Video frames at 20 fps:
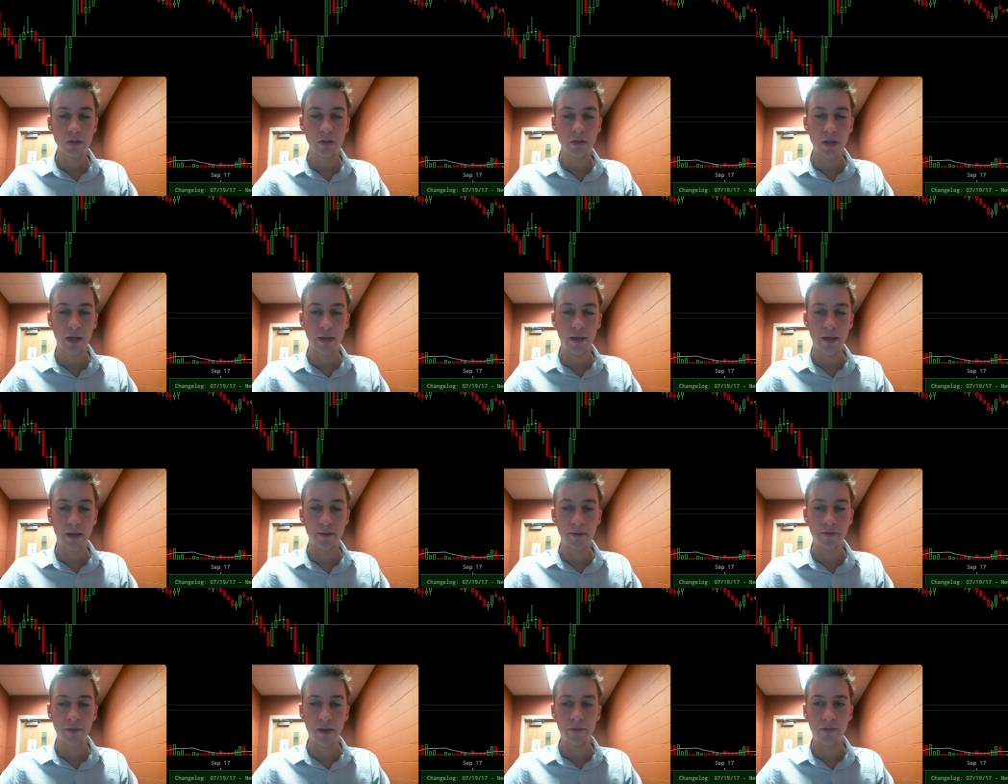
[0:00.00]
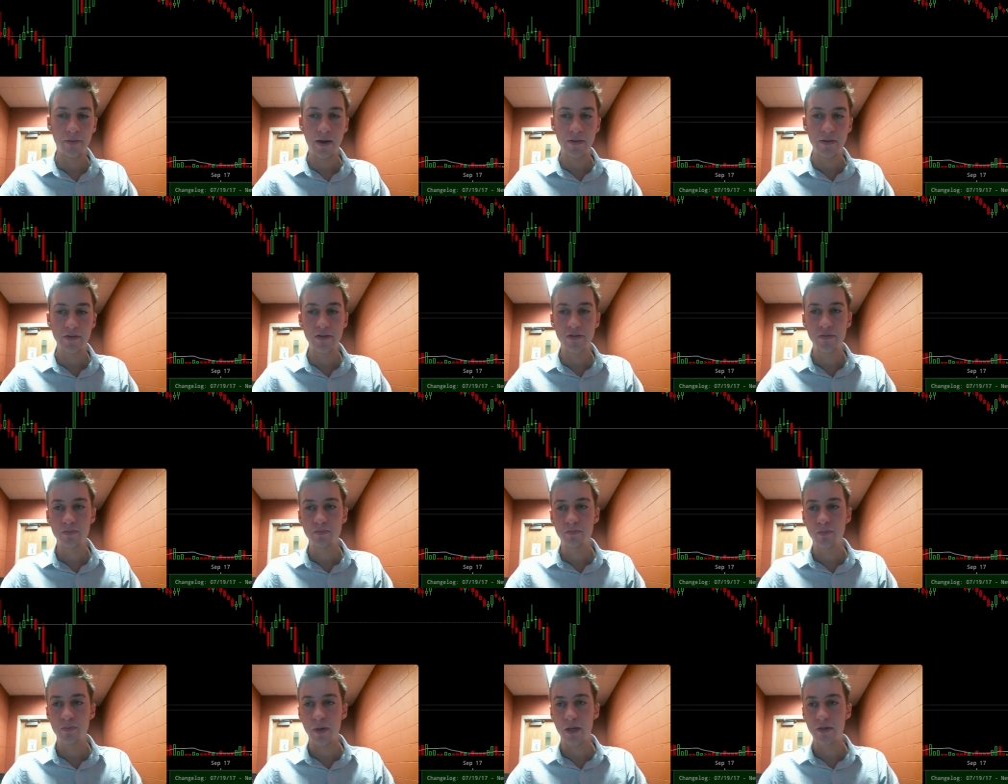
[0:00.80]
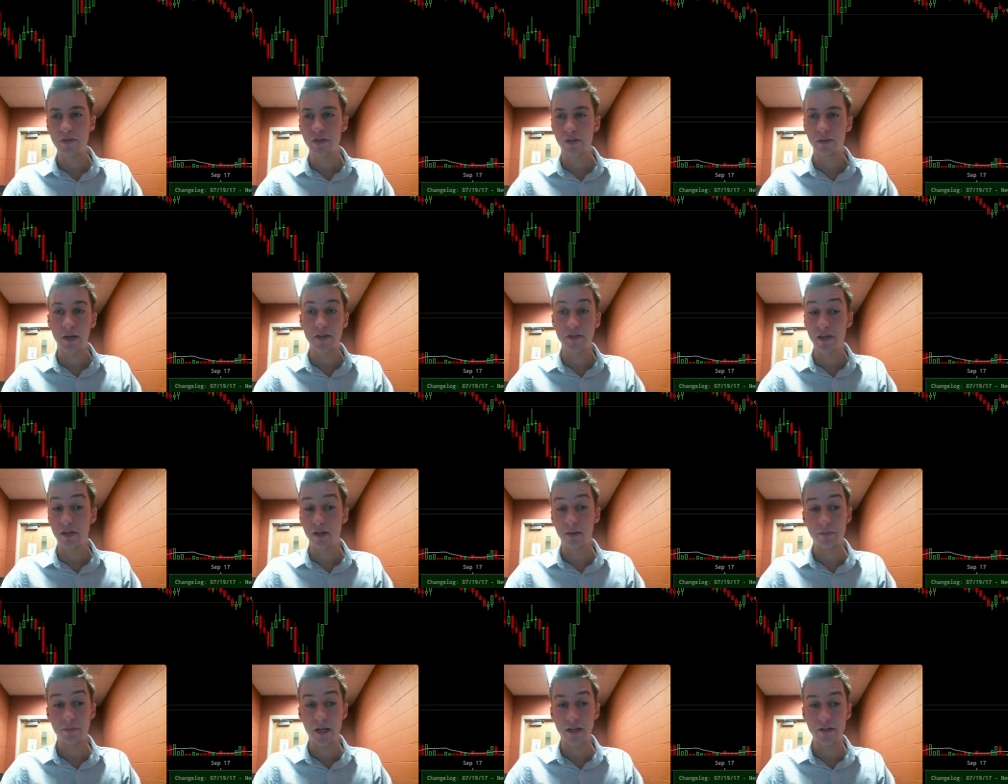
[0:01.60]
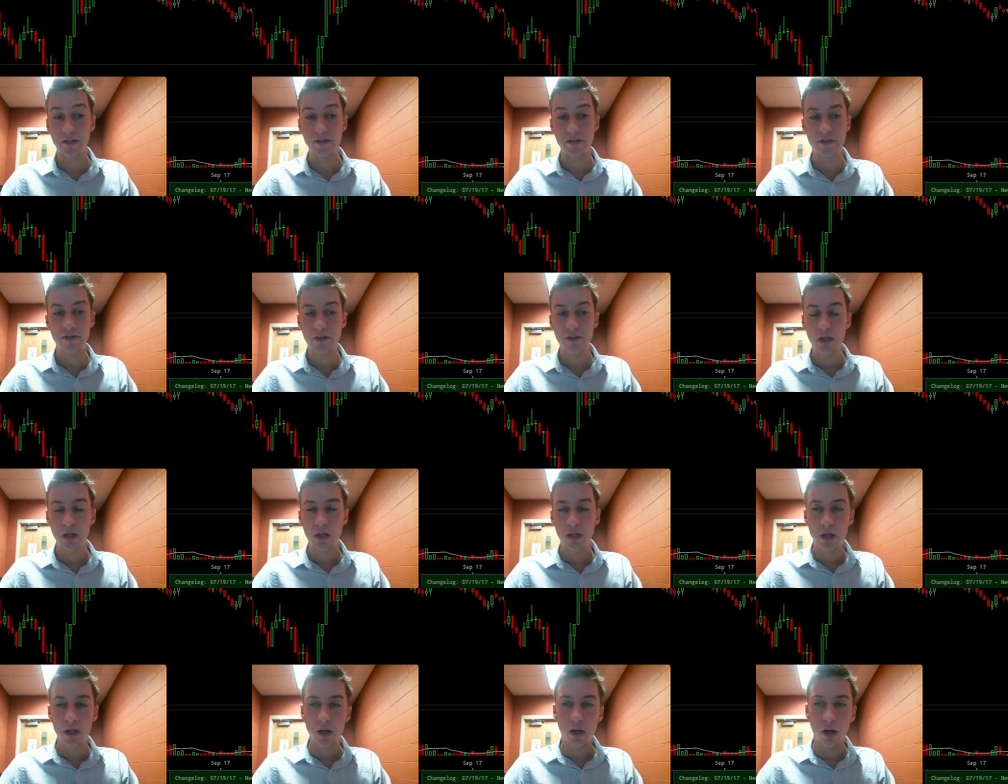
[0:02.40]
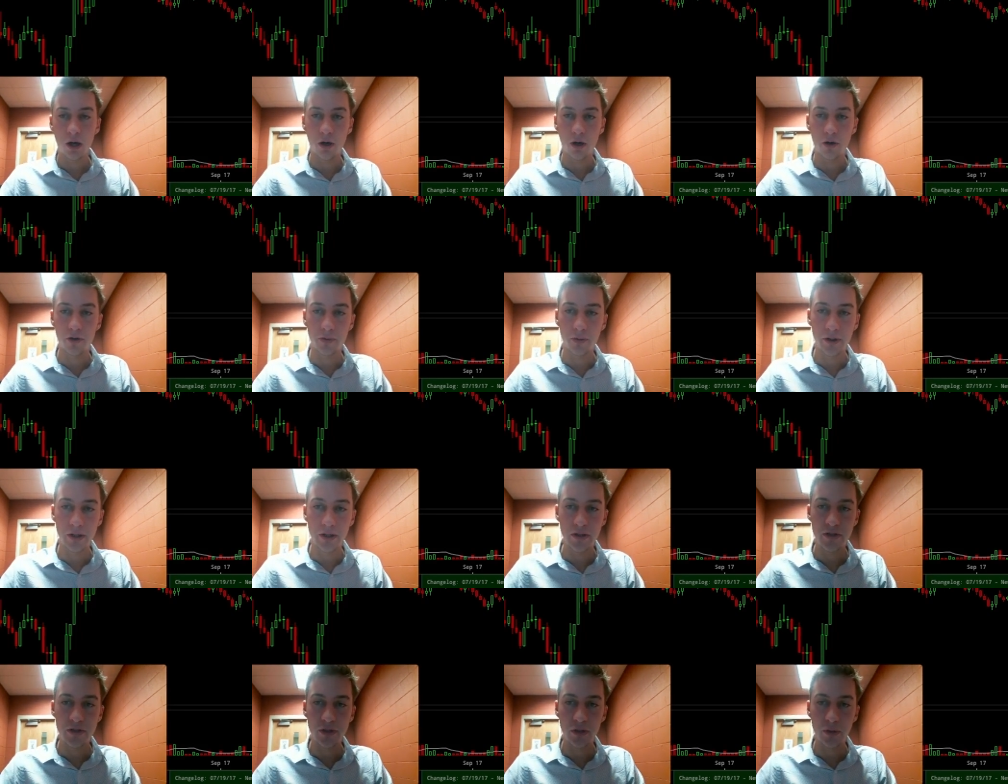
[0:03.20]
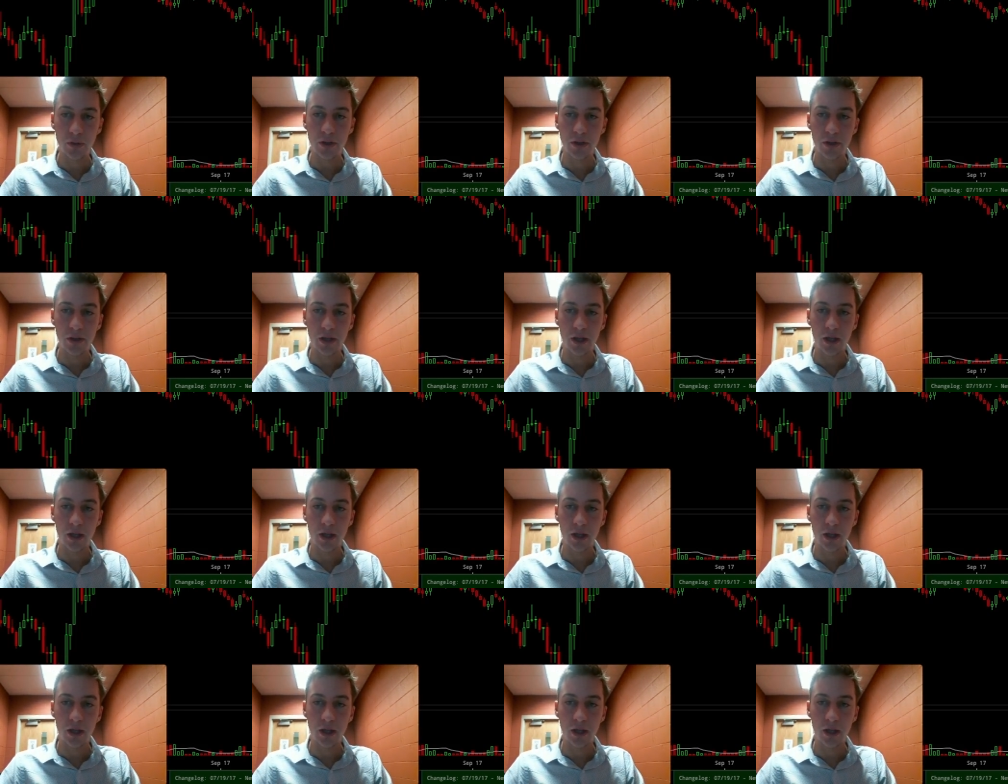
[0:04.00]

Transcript: And then that's basically my setup. That's all there really is to it.